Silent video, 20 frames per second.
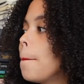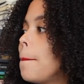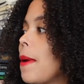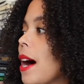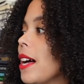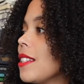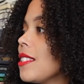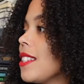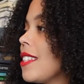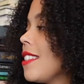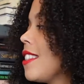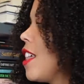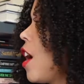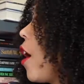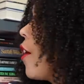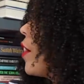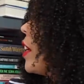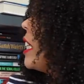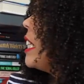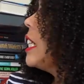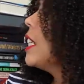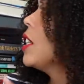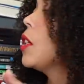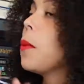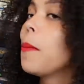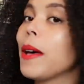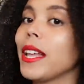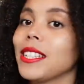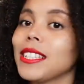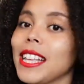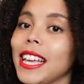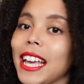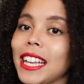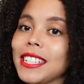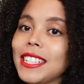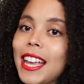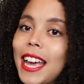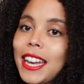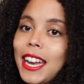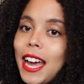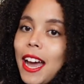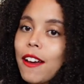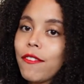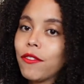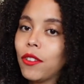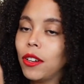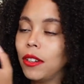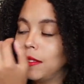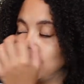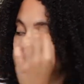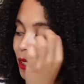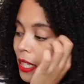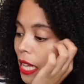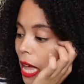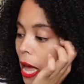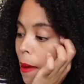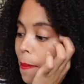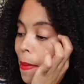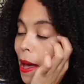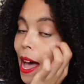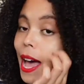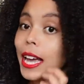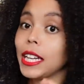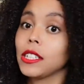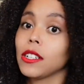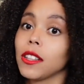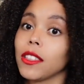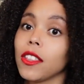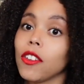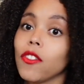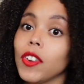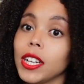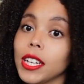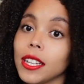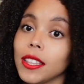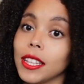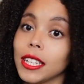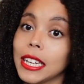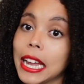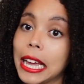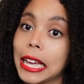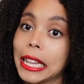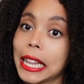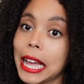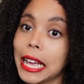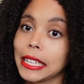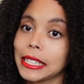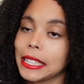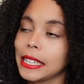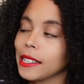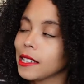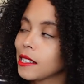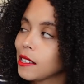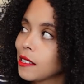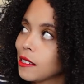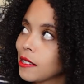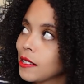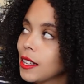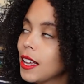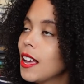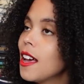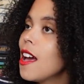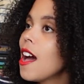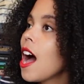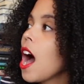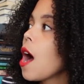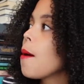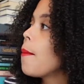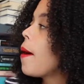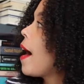but the other little bits, like I said, I've not. I'm behind on the reading the ten classics. I'm